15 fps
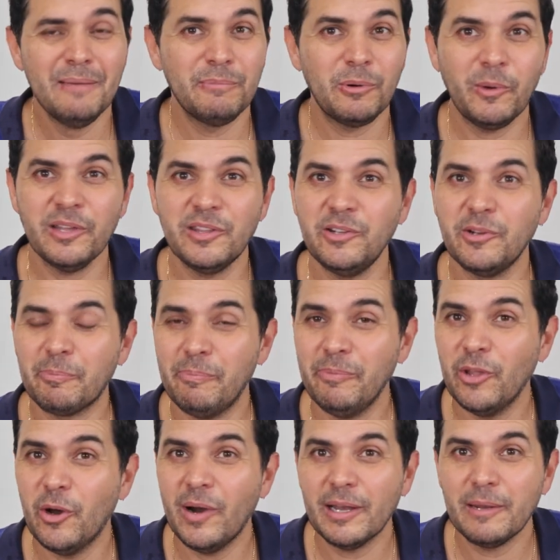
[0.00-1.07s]
But whether you
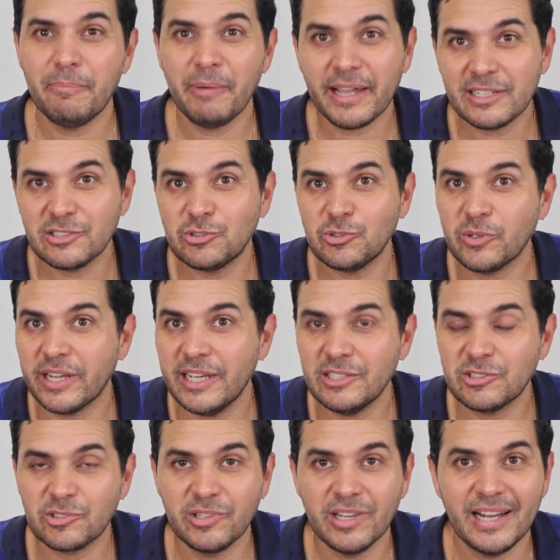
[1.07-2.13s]
know how to pack a
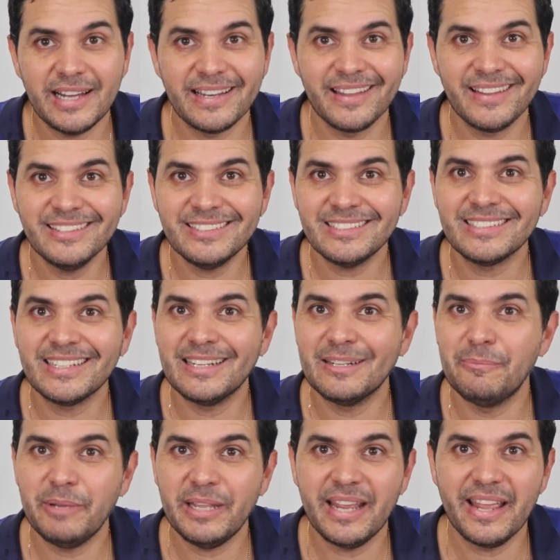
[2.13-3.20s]
suitcase or not, this is going
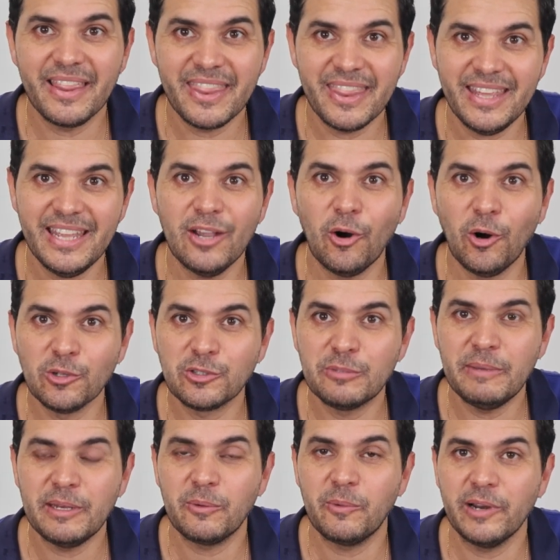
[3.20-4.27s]
to be the
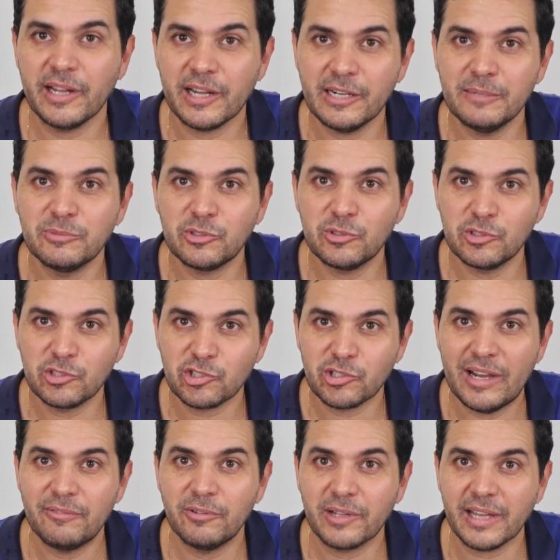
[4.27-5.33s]
ultimate when it comes to a
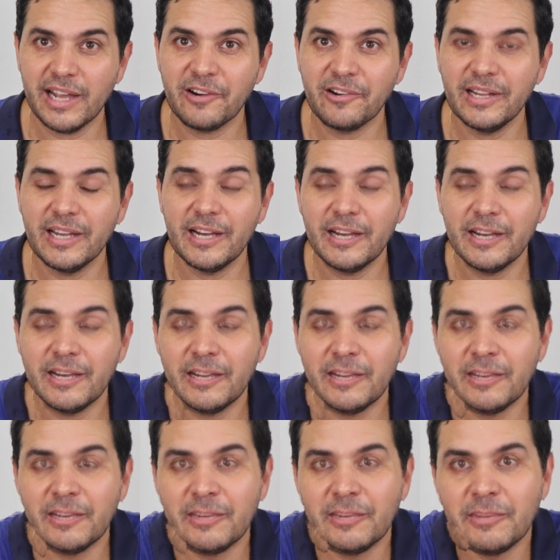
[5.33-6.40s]
travel carry-on.
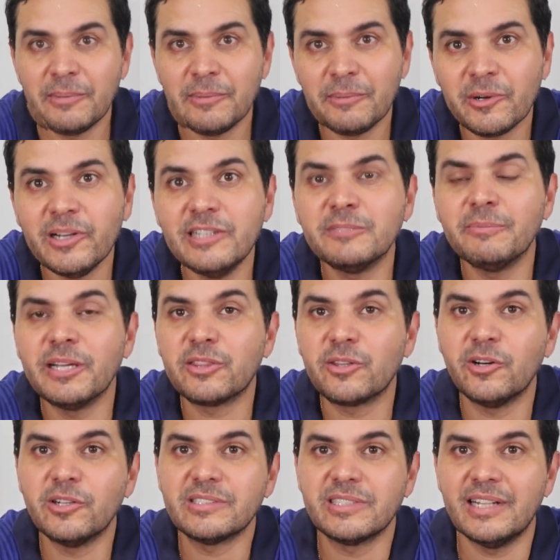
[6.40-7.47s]
To summarize my
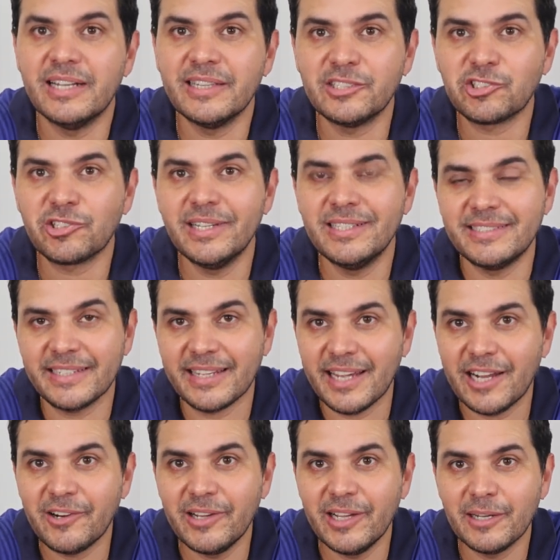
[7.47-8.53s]
thoughts on the Transit
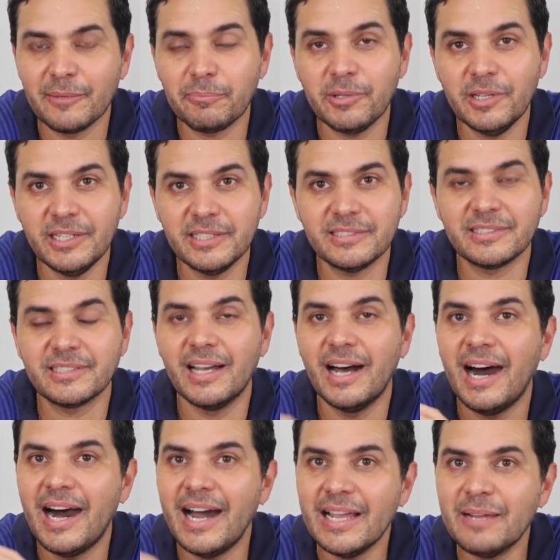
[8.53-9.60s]
Carry-On Plus,
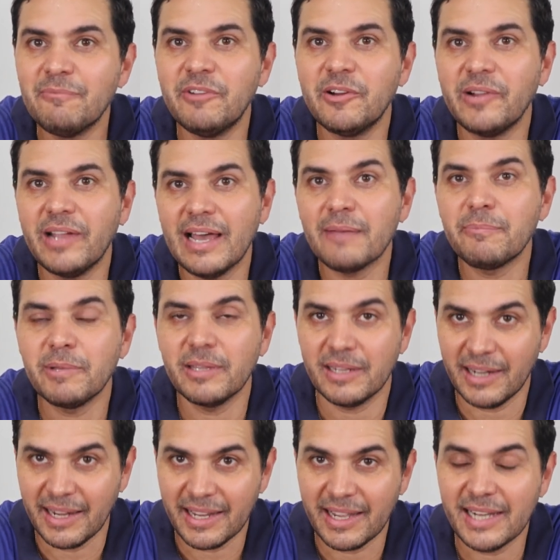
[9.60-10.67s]
I am very happy
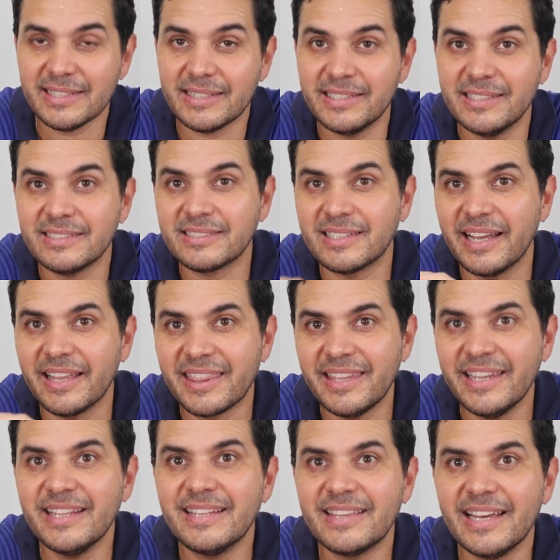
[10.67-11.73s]
that I got this. I
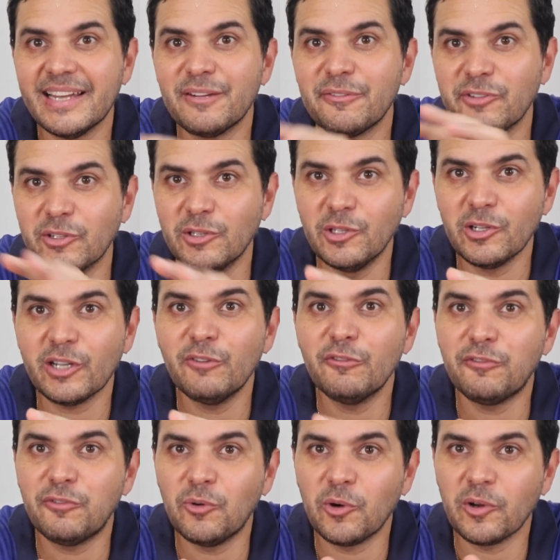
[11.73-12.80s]
think that if you're looking
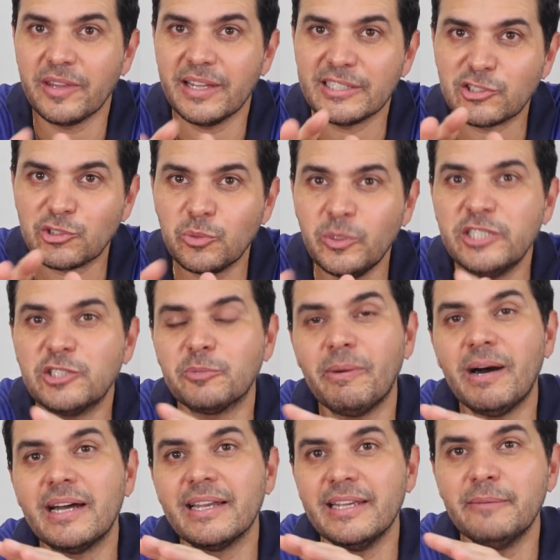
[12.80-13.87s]
for that sweet
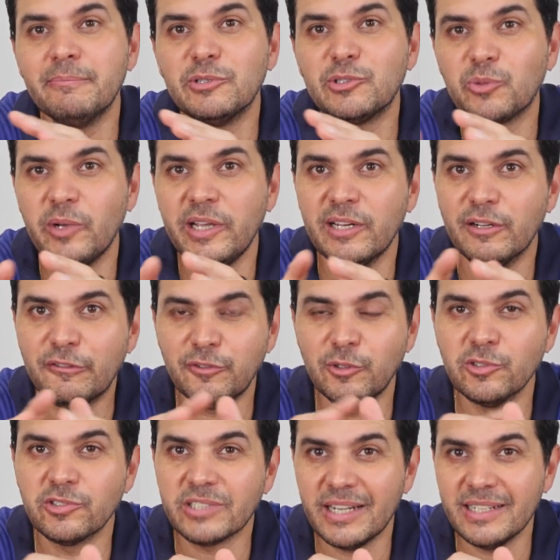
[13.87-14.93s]
spot in between a
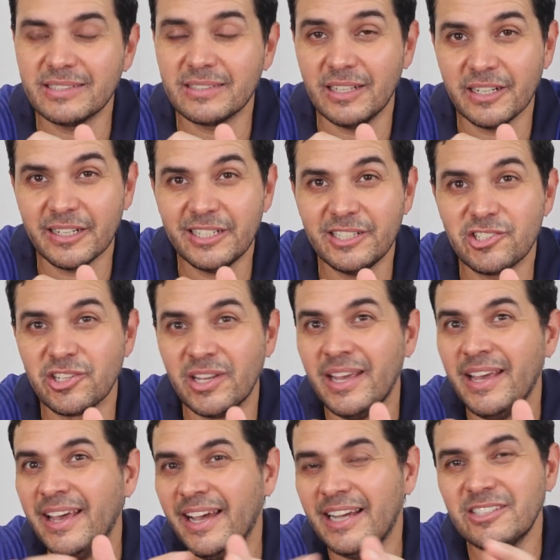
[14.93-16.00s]
full-size luggage
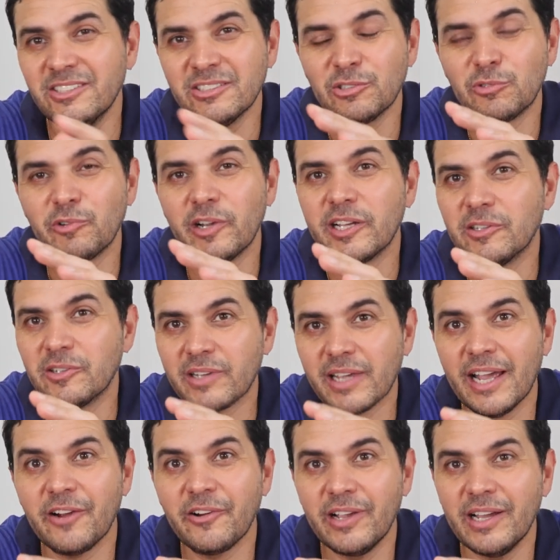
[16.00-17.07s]
and just a regular
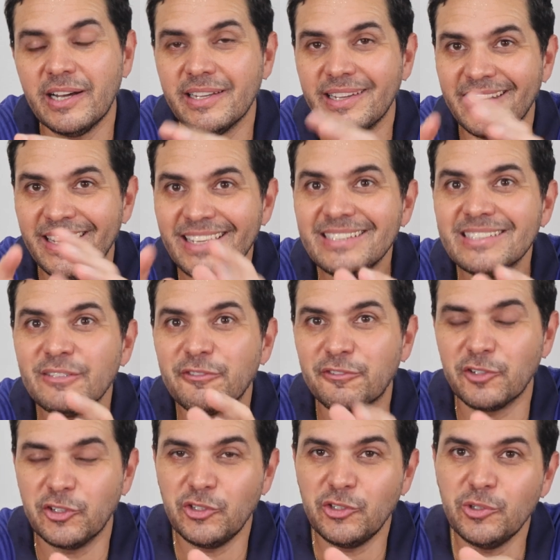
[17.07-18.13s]
carry-on isn't
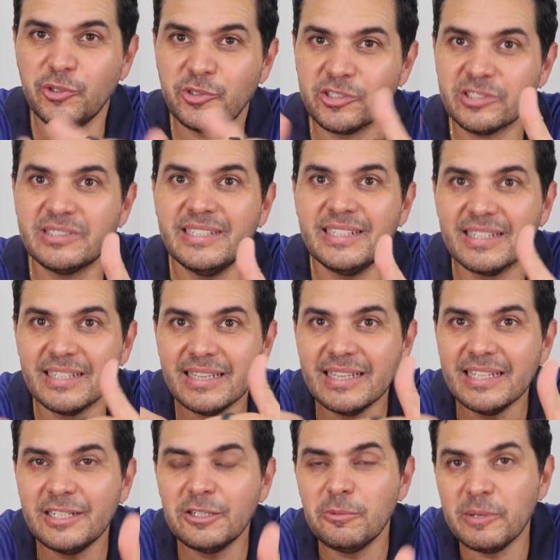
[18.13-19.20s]
for you, you just need a
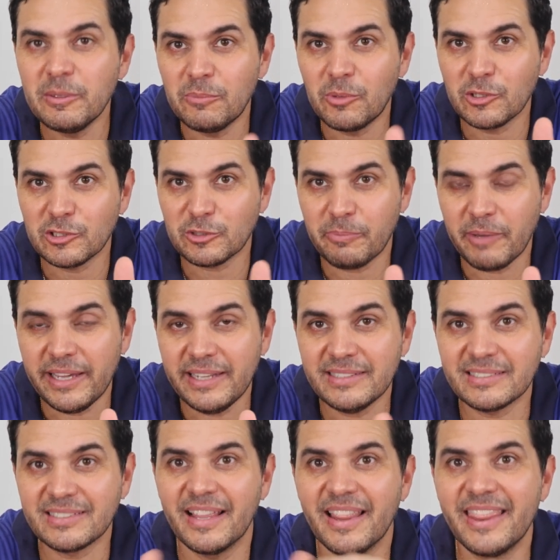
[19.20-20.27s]
little bit more
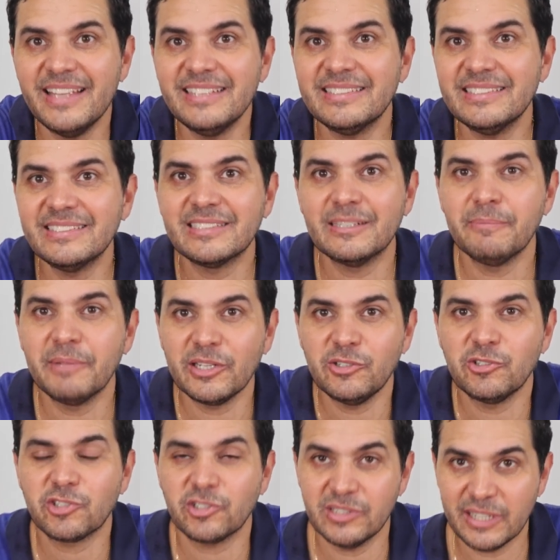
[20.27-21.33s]
space, this is something
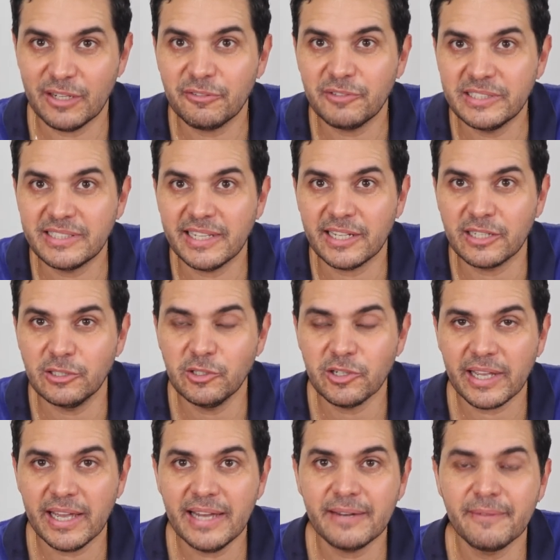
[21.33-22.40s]
you should definitely take a
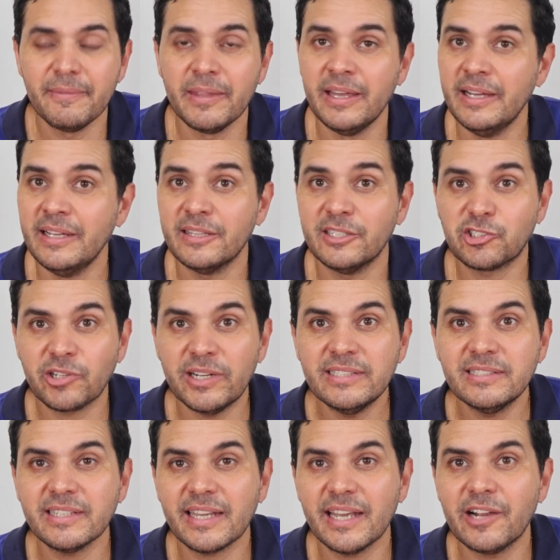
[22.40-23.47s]
look at. The
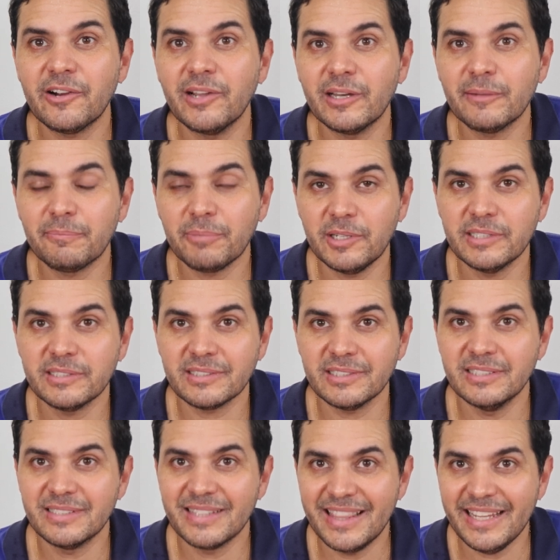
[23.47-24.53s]
Transit Carry-On Plus
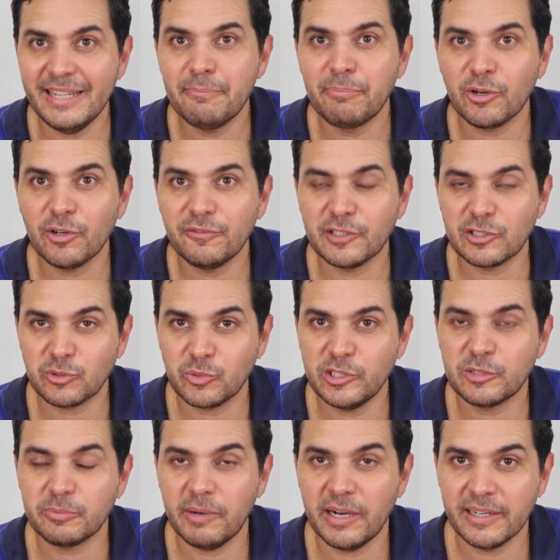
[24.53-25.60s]
is the perfect
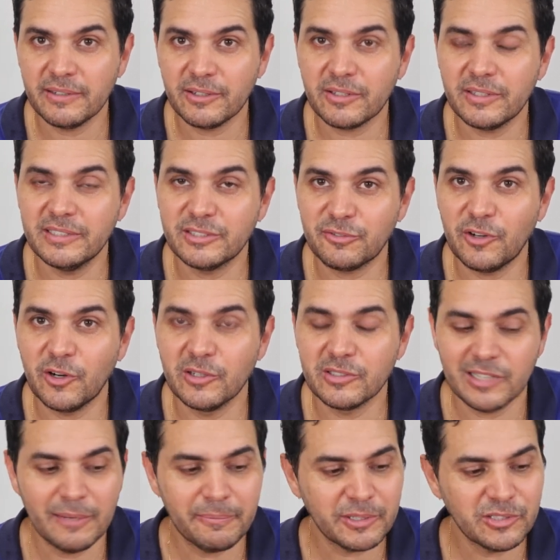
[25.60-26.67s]
sweet spot as far as
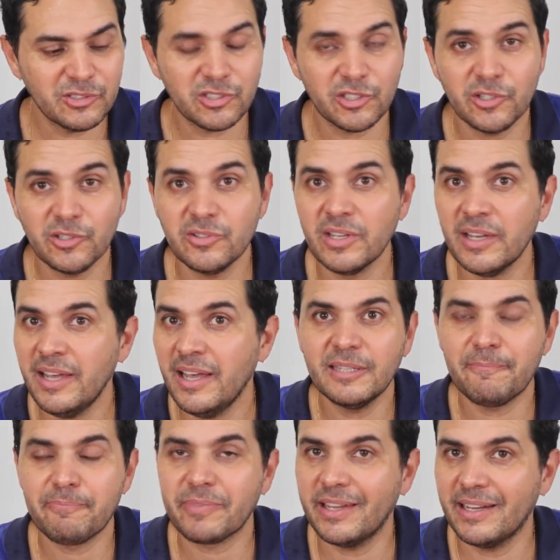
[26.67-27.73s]
I'm concerned.
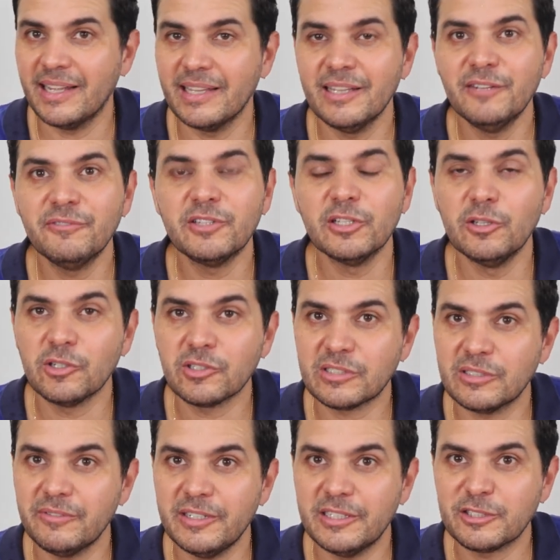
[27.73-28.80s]
And I love the looks
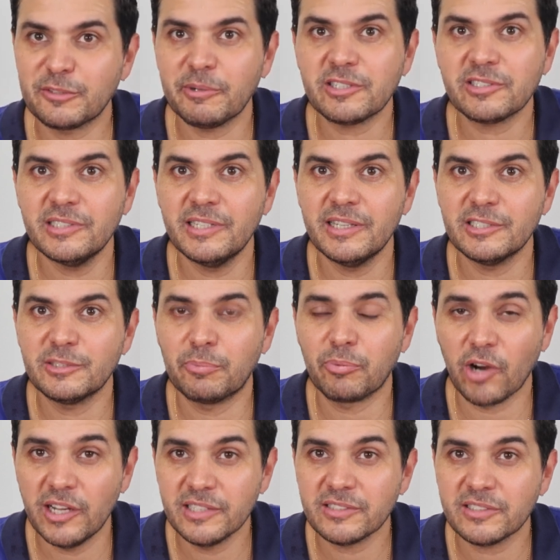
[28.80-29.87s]
of it, especially in this
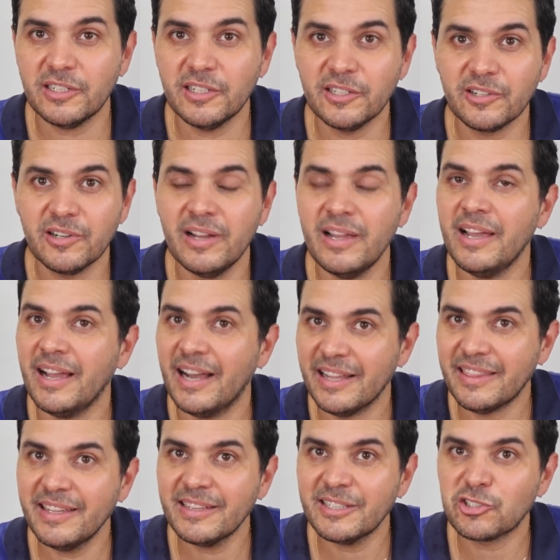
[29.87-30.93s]
bronze color. I
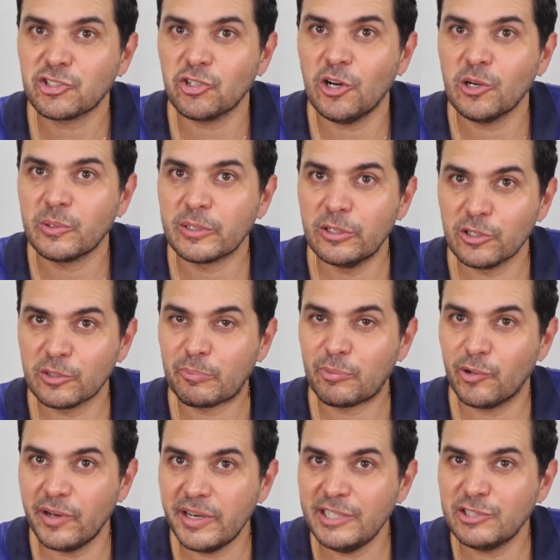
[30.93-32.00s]
think the chalk would look
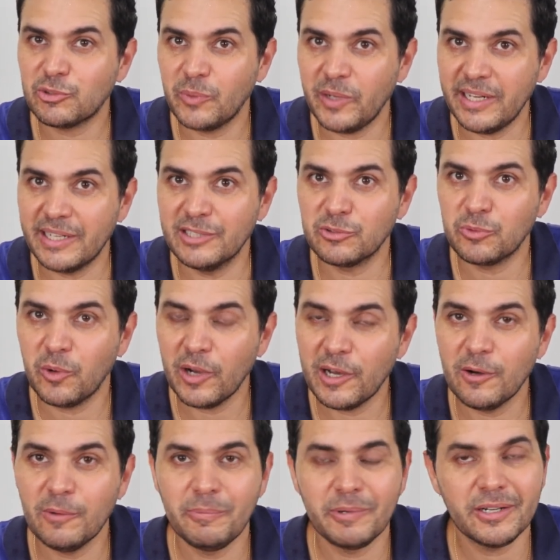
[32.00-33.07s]
pretty sweet as
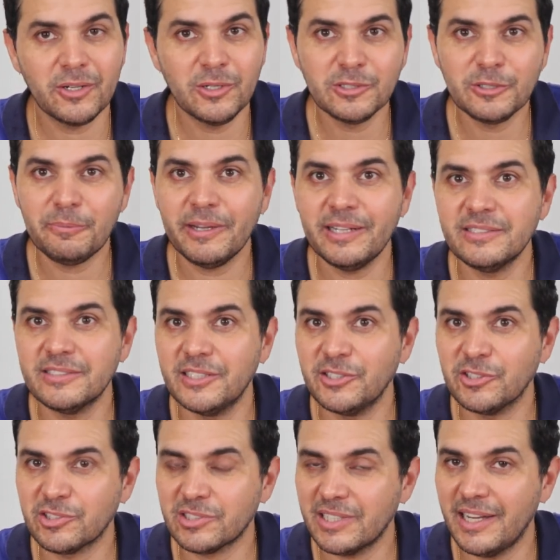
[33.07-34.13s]
well, but it all depends on
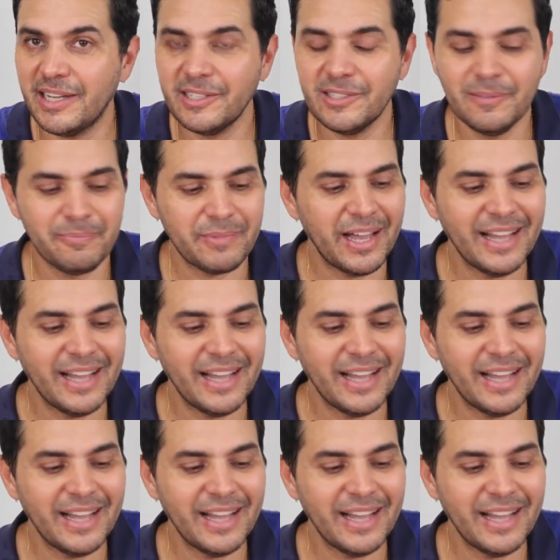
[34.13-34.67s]
your style.